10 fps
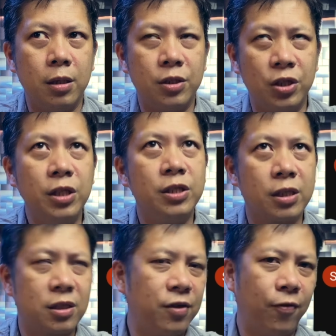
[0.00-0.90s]
C
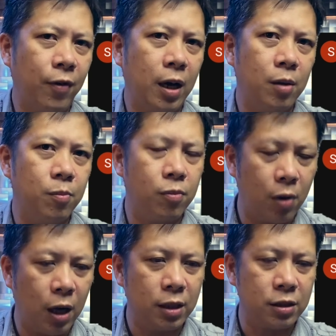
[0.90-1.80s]
sixty-five
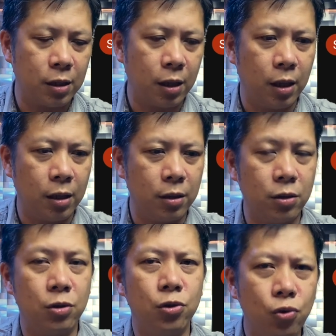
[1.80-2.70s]
bronze that I
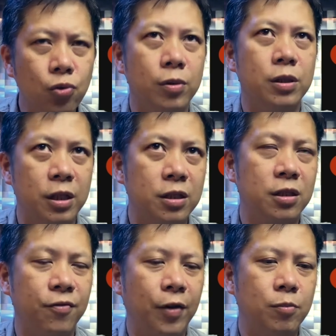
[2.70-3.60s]
Dune C
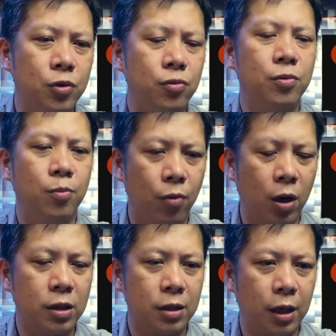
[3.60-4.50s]
sixty-five Dune
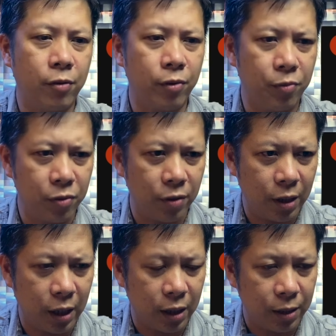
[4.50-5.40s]
bronze that I reviewed
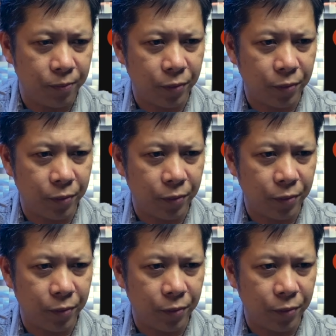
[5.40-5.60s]
uh,